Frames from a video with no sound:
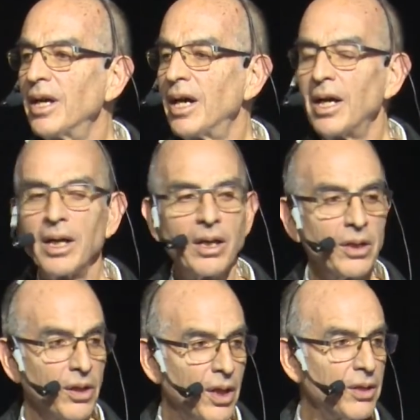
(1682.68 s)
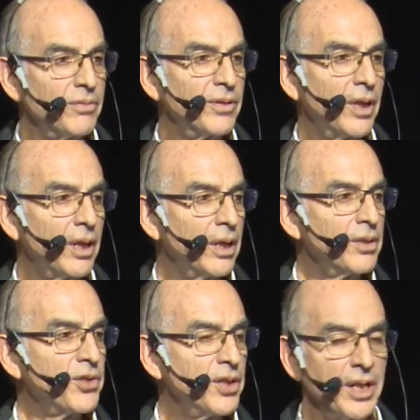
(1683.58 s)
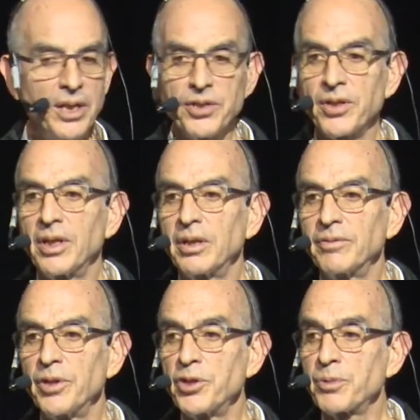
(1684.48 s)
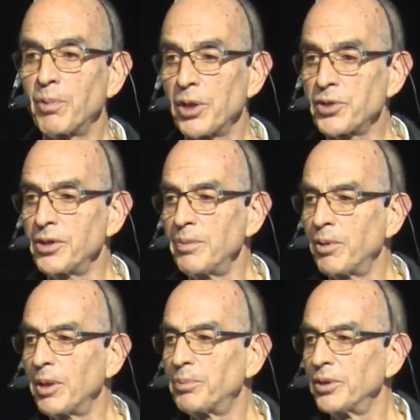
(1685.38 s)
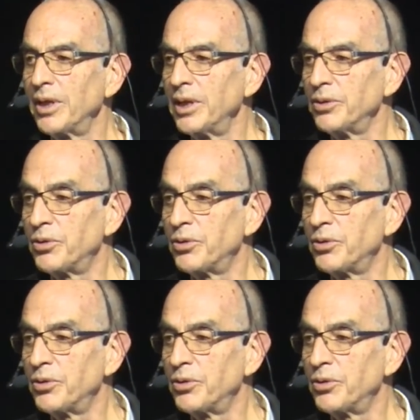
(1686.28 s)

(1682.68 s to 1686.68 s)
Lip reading: A lot of our cities are very sparsely populated,